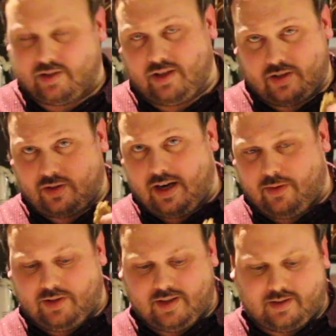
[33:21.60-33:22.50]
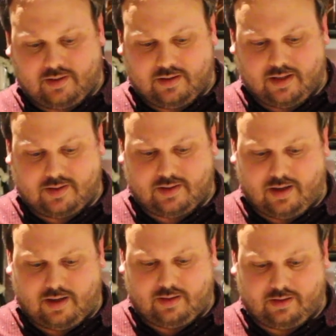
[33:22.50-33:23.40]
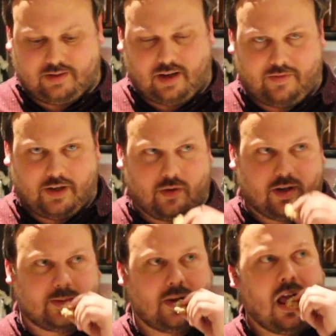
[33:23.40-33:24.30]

So let's try it with this toffee crisp.